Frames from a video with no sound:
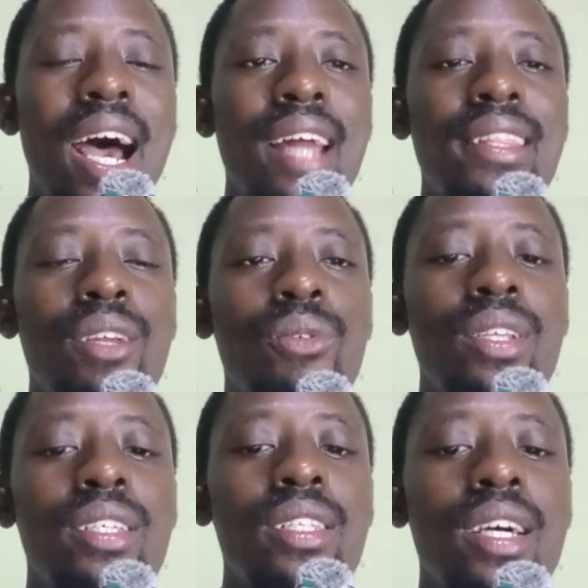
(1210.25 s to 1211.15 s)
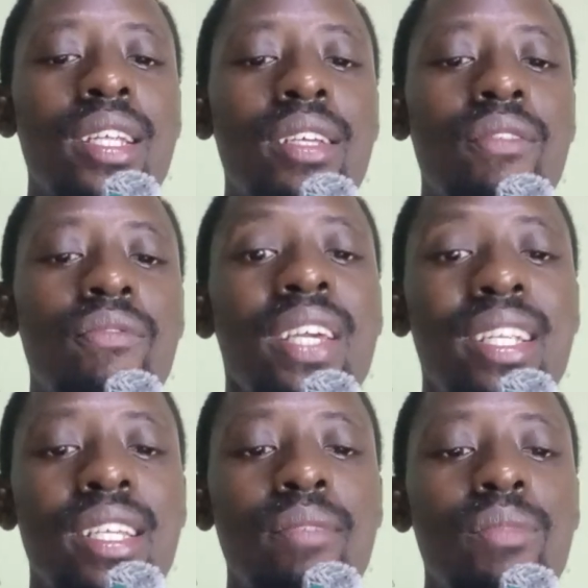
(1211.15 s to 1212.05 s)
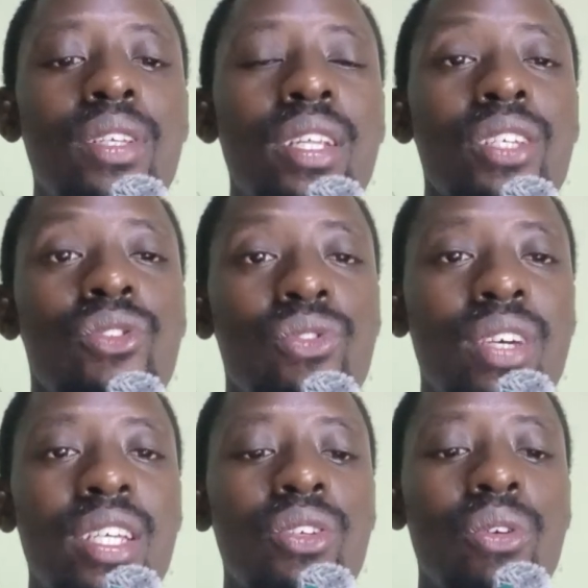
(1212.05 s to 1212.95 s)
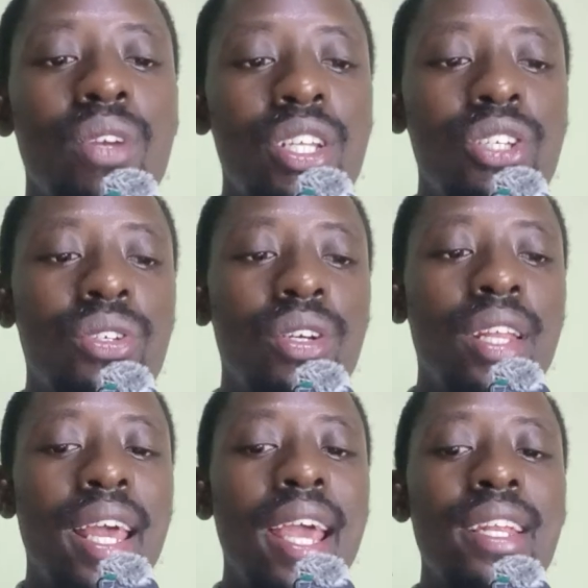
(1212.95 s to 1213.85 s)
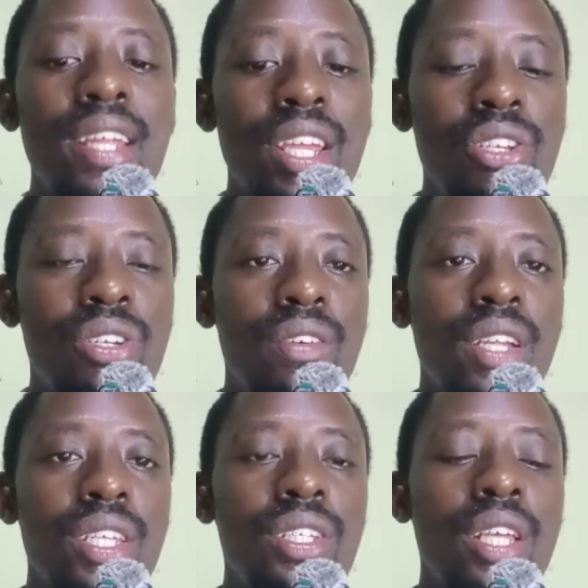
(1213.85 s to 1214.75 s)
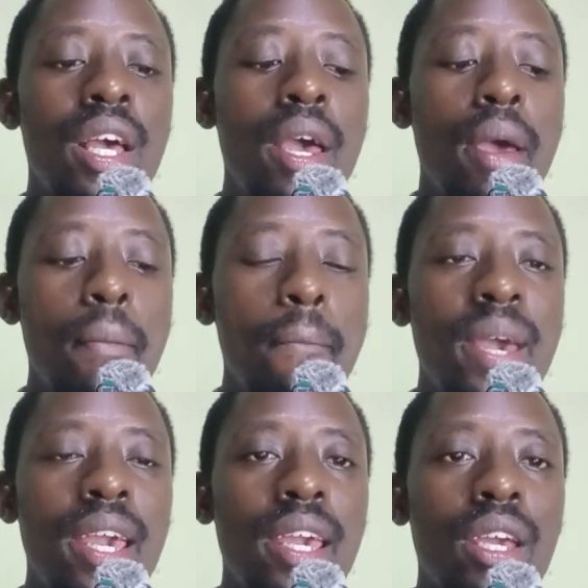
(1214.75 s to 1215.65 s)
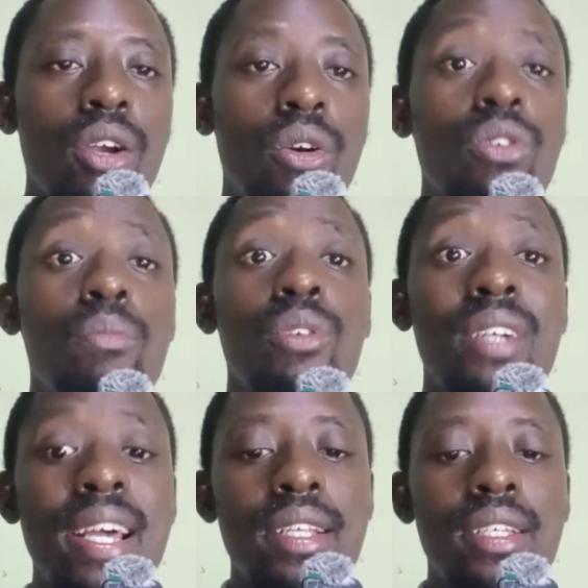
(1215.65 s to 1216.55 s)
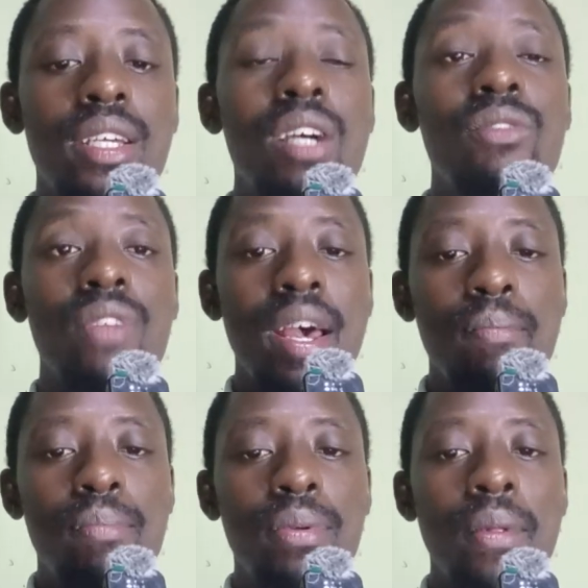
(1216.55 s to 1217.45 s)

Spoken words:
And the rule is that victims' distressed condition and injuries may corroborate rape.